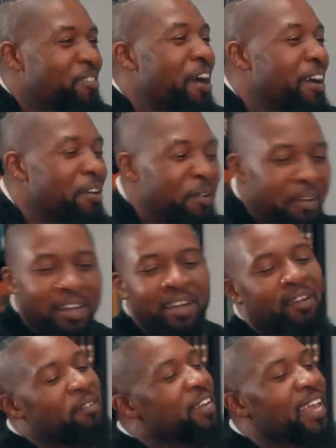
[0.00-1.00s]
right.
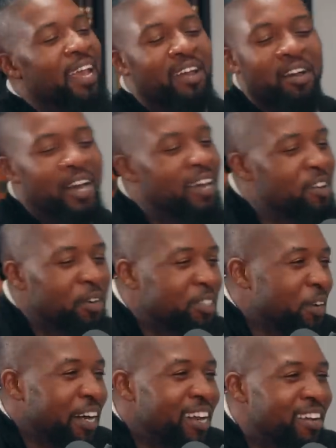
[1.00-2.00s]
We, can't go to Honduras
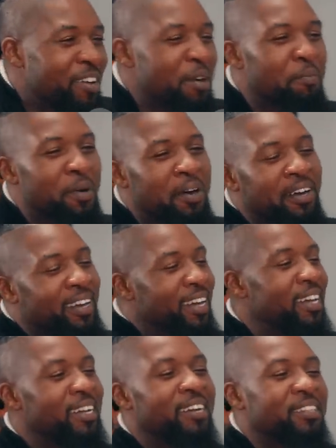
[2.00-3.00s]
right now, Grandpa.
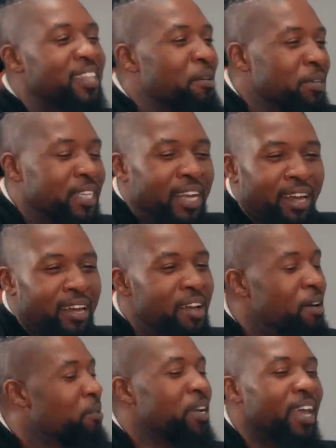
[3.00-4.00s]
I think we take
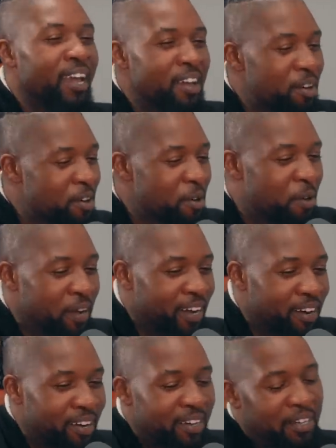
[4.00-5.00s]
we can't go
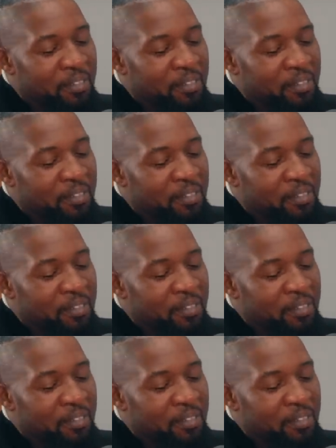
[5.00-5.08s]
nowhere. Yeah,